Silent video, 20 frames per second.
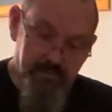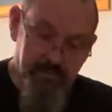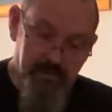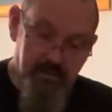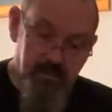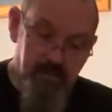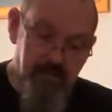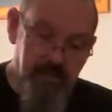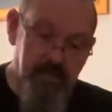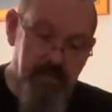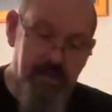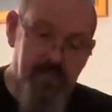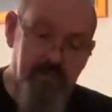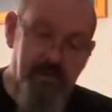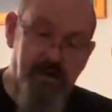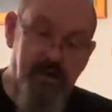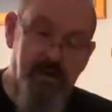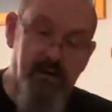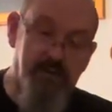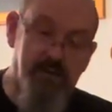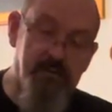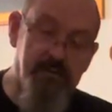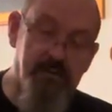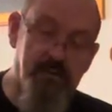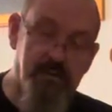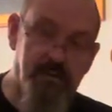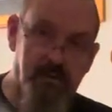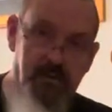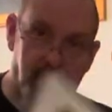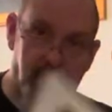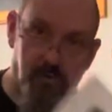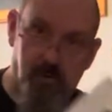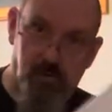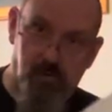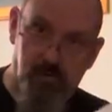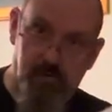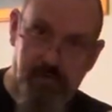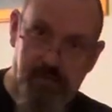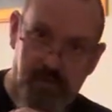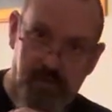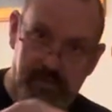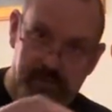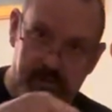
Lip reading: And there they are, all queuing